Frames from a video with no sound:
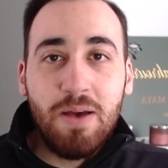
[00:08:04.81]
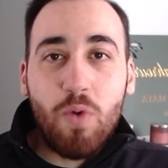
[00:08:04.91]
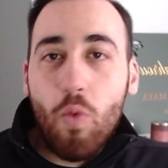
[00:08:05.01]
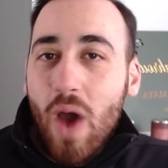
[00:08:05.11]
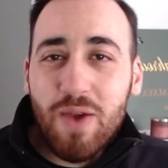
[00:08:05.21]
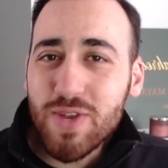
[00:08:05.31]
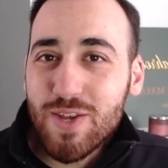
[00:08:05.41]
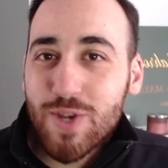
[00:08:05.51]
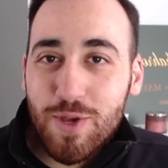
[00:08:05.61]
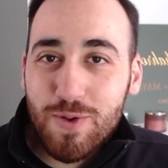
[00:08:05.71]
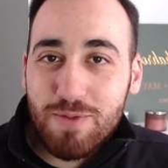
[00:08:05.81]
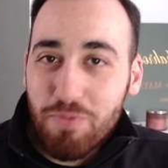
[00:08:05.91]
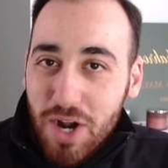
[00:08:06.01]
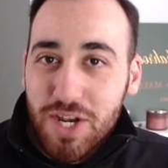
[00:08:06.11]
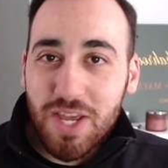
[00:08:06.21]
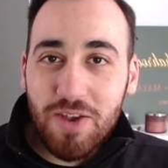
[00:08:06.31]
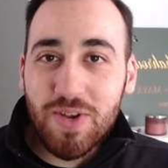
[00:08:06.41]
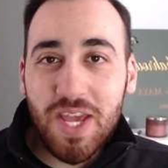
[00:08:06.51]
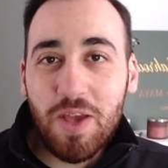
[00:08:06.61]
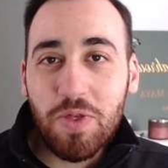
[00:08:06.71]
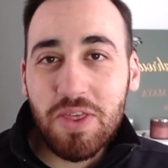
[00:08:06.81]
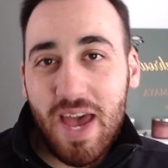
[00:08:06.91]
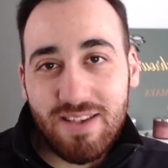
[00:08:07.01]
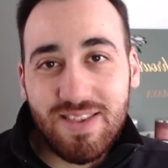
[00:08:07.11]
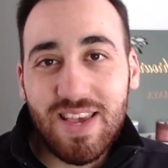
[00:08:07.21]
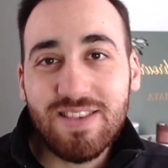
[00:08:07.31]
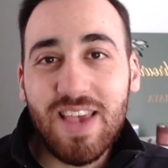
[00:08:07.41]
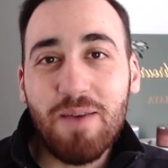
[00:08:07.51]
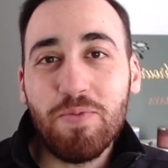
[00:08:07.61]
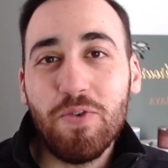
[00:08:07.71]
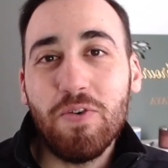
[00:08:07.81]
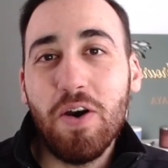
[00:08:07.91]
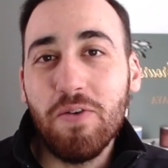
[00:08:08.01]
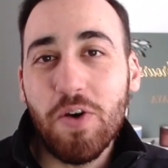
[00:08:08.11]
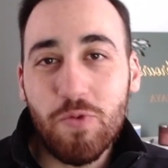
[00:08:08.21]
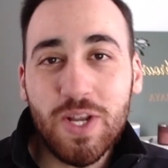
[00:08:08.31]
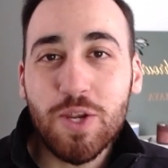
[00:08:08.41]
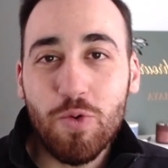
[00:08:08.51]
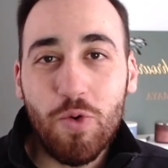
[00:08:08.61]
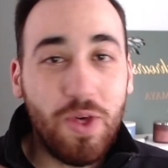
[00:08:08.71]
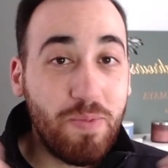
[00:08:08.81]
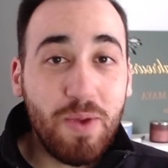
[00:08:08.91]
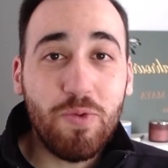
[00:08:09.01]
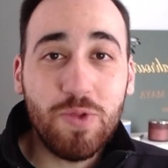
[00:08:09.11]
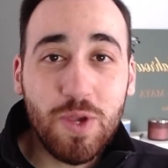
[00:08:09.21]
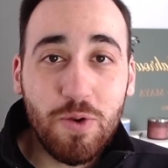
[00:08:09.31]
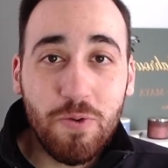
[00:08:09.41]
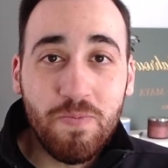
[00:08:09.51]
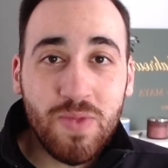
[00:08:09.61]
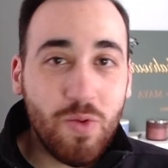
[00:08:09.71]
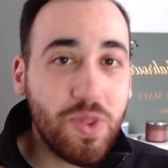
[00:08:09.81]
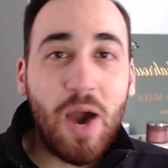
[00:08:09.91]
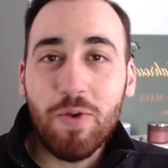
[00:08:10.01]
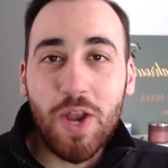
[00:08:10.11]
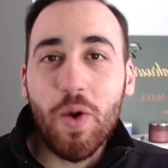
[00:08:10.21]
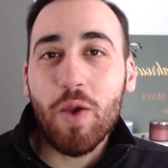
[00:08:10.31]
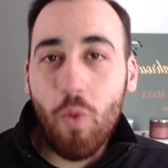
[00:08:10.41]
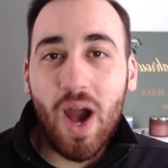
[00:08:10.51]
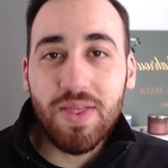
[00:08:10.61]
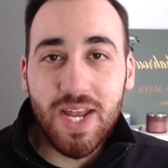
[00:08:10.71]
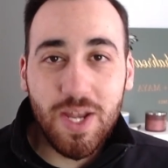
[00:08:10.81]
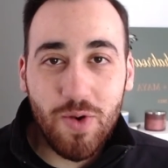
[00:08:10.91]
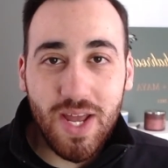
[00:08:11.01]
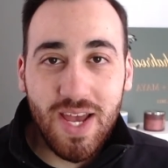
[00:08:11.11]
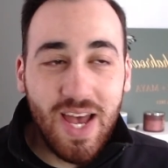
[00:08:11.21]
but why would you choose brushing your teeth as the example of a ritual that people do without knowing why they do it?